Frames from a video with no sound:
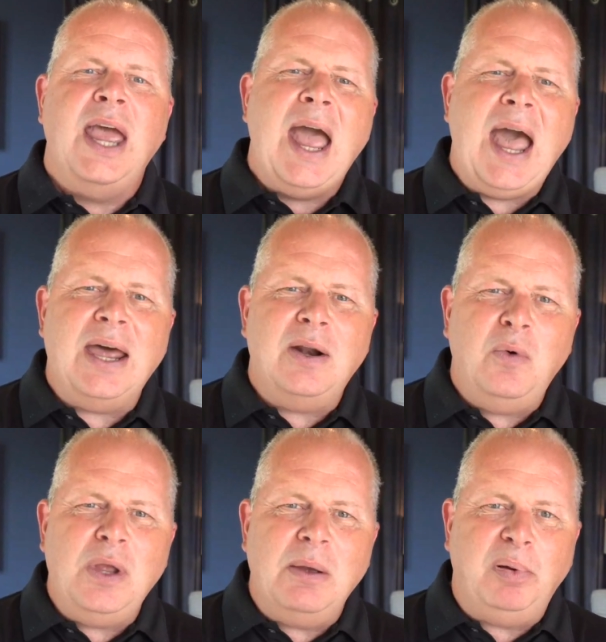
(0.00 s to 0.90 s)
how do
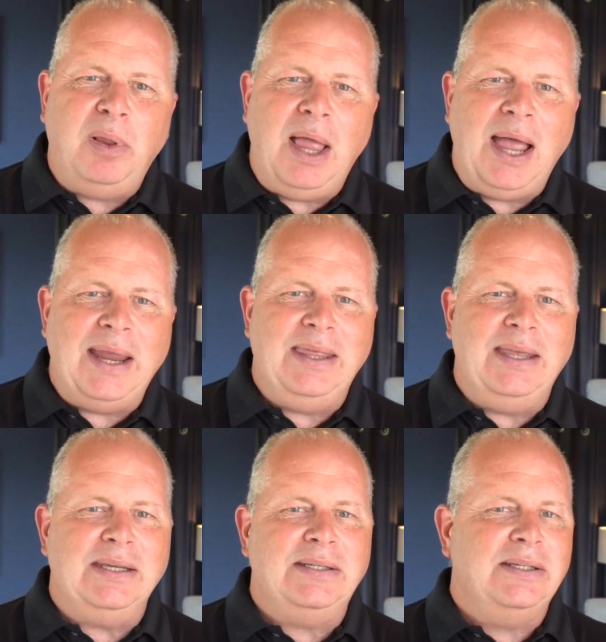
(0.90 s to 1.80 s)
we apply
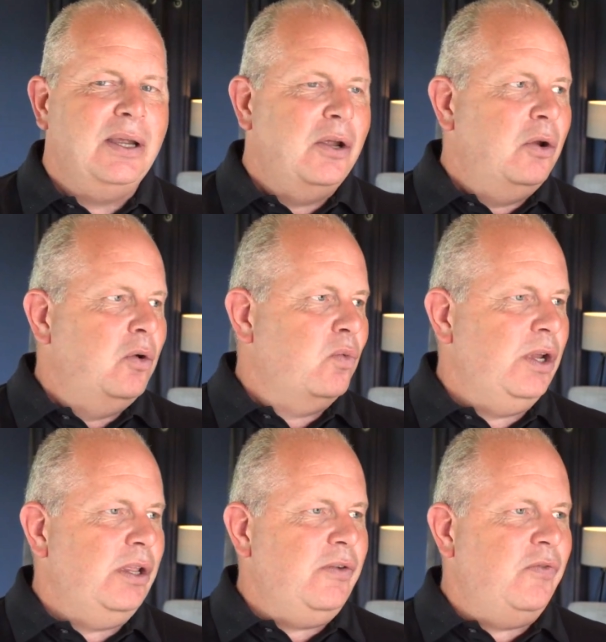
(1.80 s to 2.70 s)
this
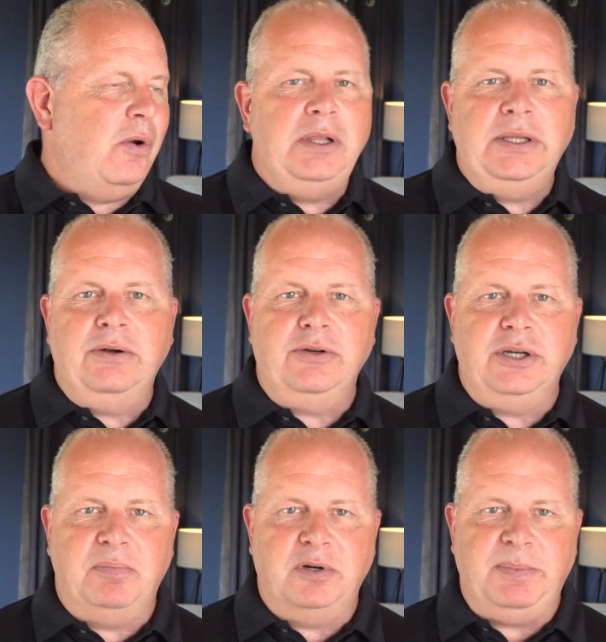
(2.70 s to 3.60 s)
really from a
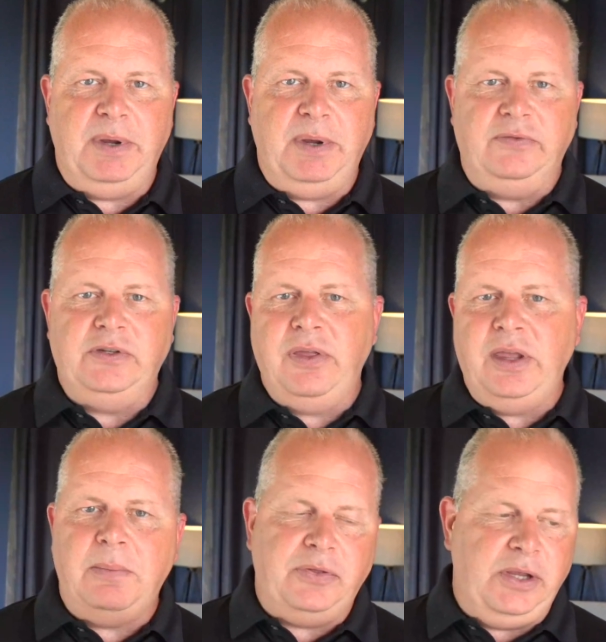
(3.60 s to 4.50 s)
leadership perspective? So think
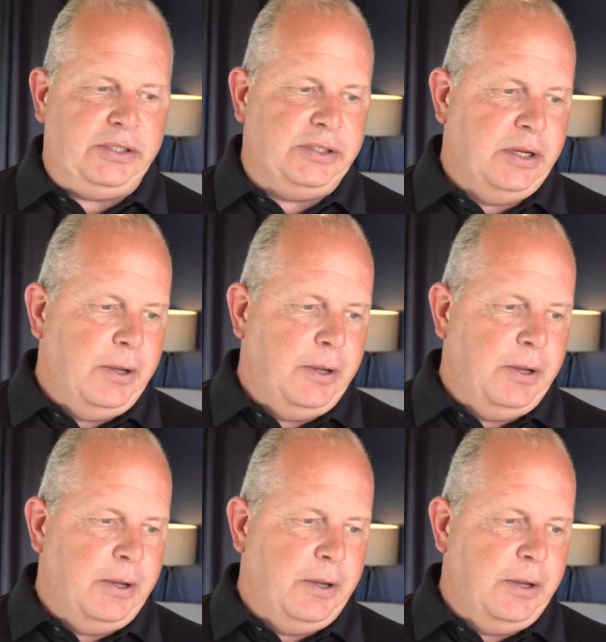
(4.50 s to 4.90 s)
about this.